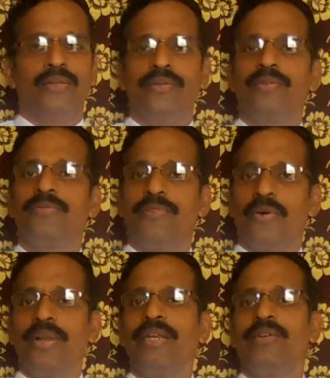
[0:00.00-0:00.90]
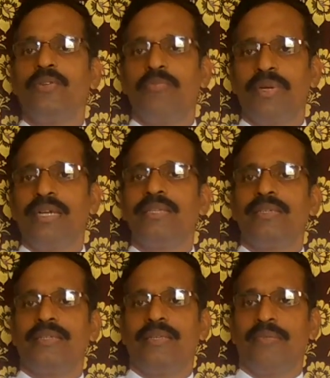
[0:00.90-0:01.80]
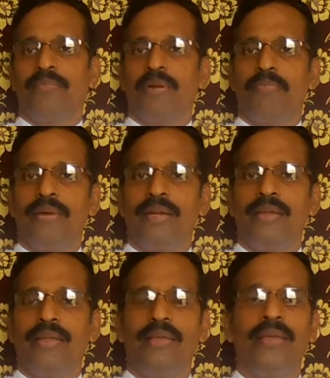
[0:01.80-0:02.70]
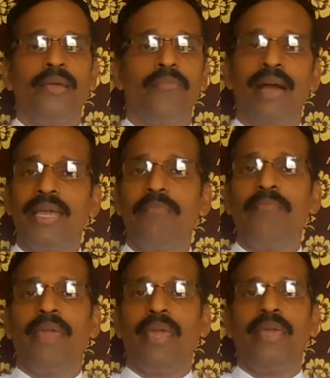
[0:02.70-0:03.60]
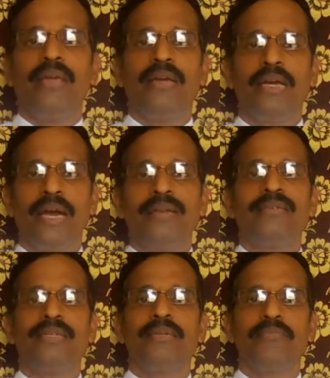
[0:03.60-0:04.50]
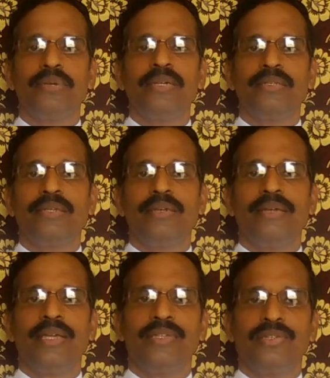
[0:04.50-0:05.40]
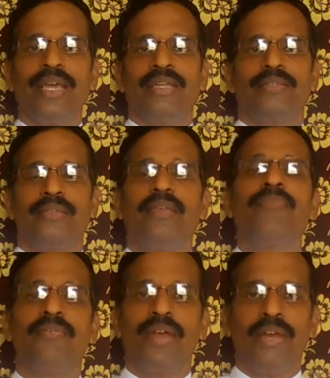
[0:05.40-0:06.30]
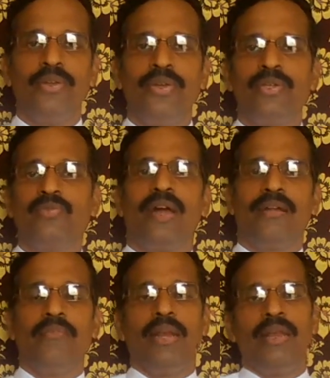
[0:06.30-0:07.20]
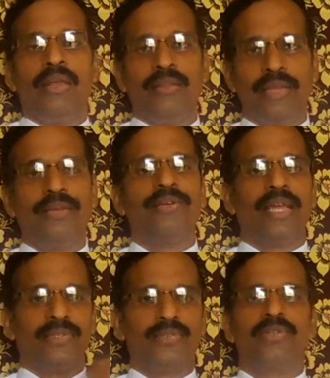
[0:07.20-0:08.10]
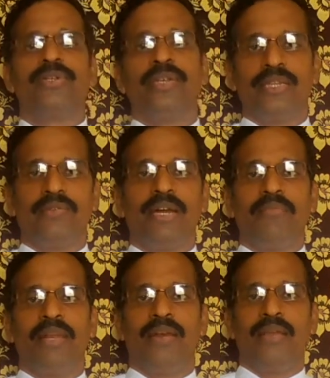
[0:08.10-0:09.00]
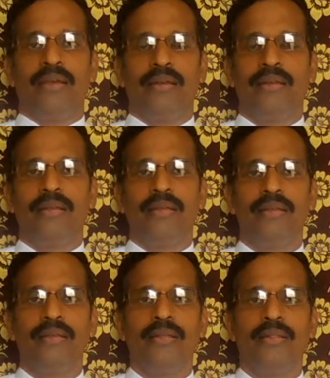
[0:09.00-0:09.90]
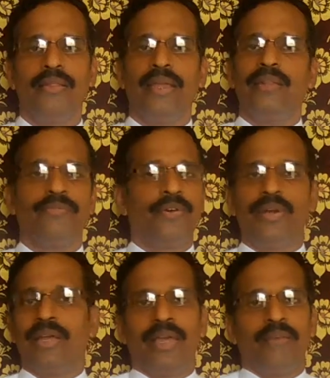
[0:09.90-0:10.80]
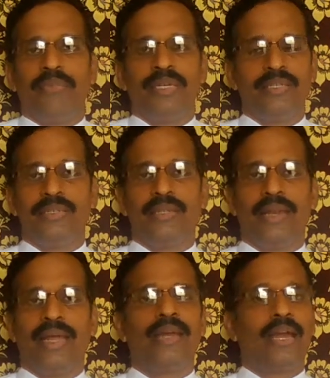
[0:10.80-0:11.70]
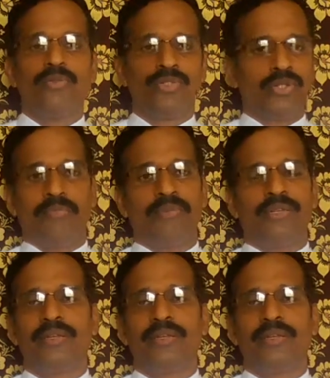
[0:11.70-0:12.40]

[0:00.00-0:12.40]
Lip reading: to foreigner to purchase a property by paying 100% tax. If the value is 1 million, then tax also another 1 million. Then the foreigner can purchase the land. Now stopped.